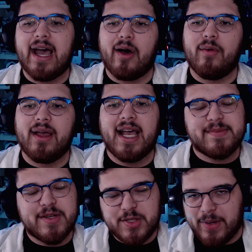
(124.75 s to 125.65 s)
Now,
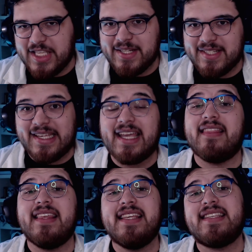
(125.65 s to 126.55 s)
as much as it pains me to say
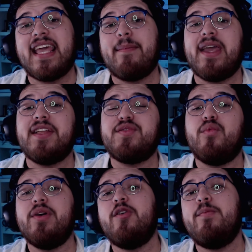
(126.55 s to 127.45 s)
it, these campaigns
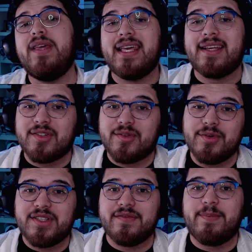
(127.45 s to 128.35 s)
will be
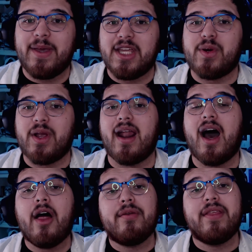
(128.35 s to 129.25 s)
exclusive to Patreon
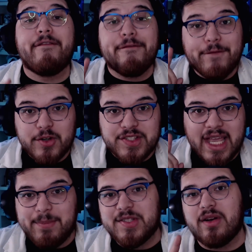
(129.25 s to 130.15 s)
other than the first
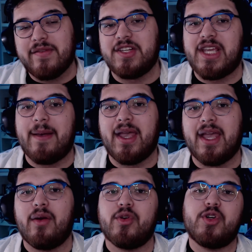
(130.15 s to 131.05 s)
episode of each
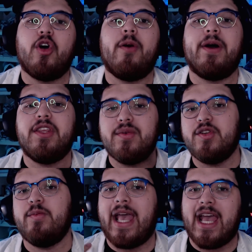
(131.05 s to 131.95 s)
campaign, which will go up on
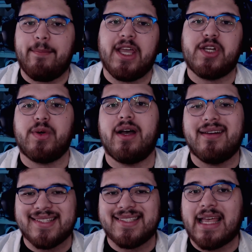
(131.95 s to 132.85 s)
YouTube and
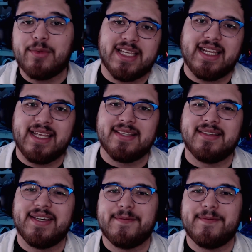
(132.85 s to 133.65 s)
Patreon simultaneously.